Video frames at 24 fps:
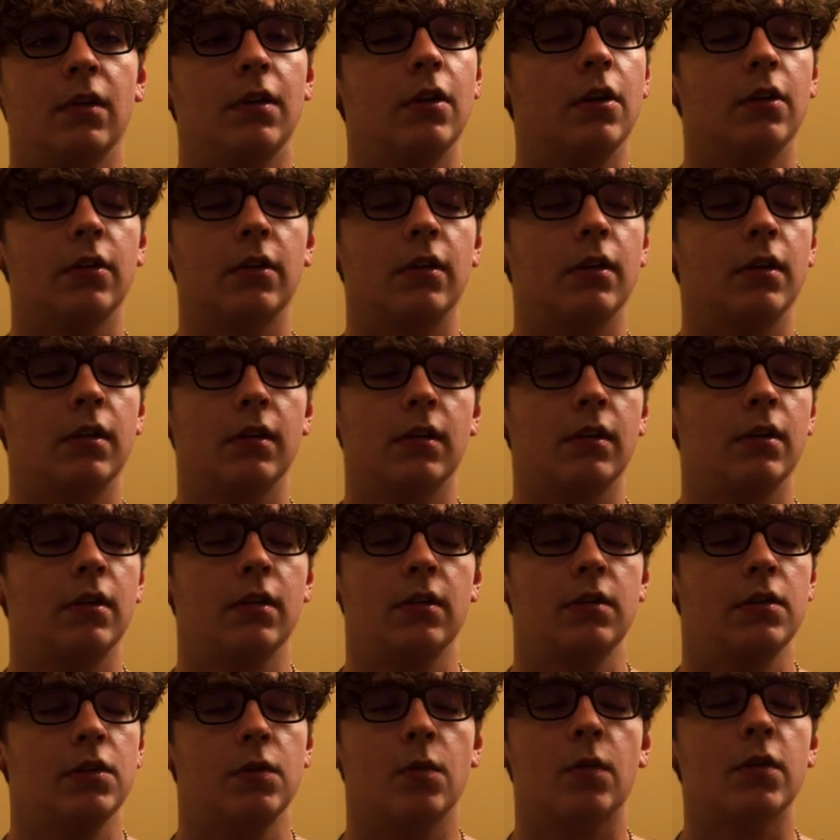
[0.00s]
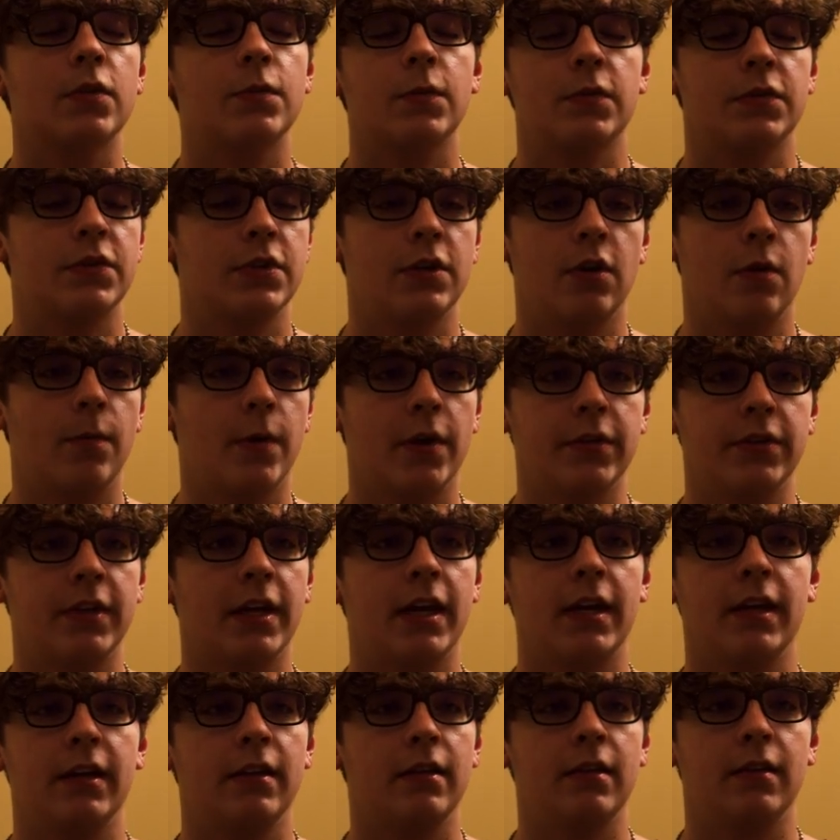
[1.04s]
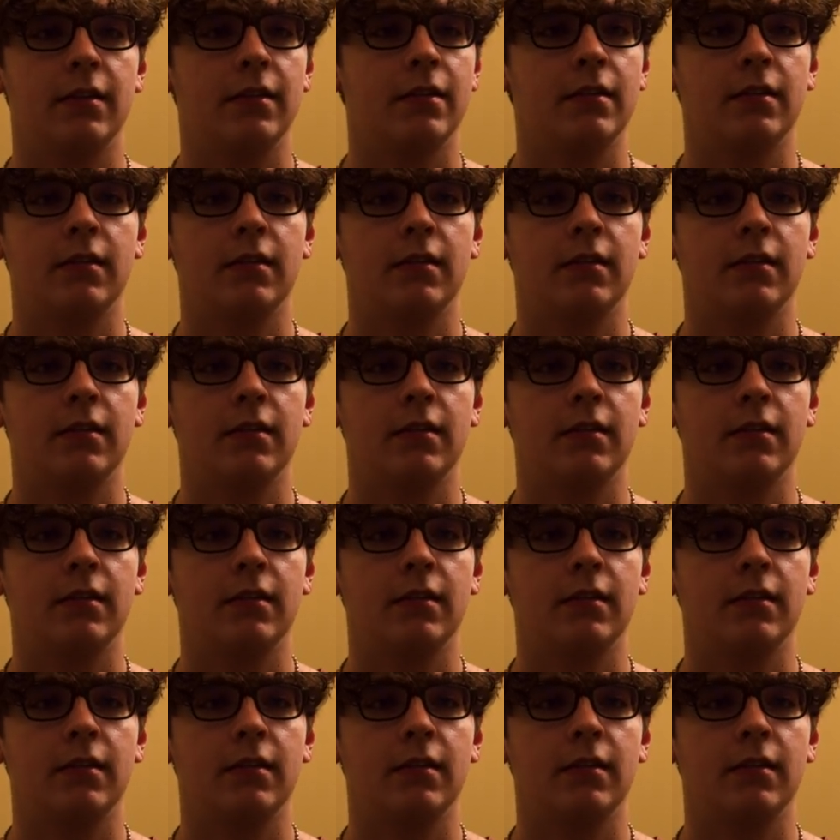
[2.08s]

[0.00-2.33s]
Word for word: Look, you weren't supposed to know about that.